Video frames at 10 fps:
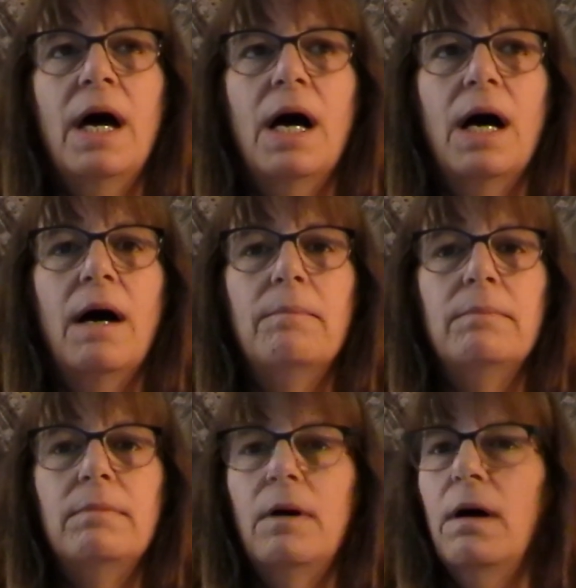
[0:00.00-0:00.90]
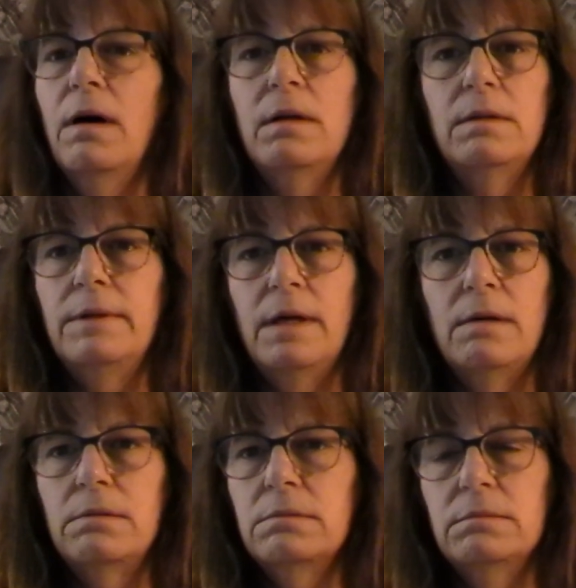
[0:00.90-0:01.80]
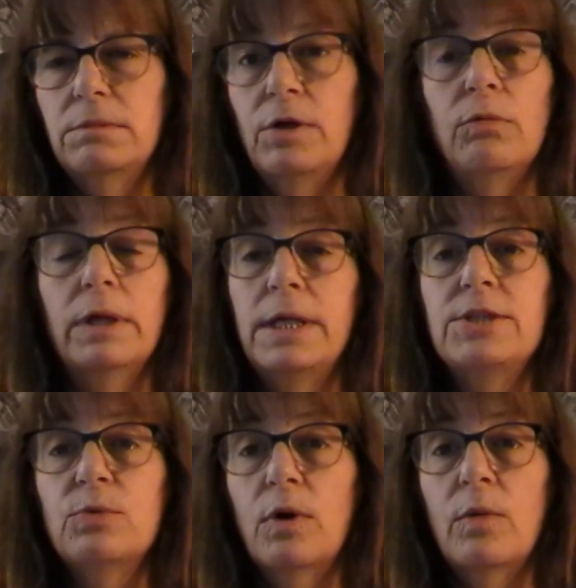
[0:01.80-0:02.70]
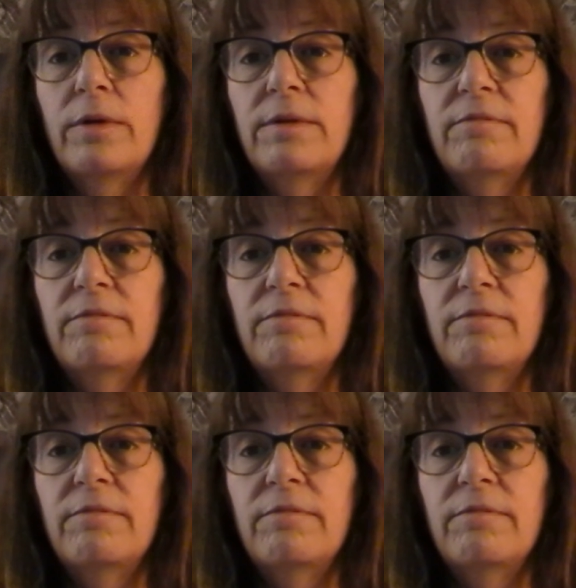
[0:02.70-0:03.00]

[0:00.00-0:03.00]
Oh, they're really nice to work with.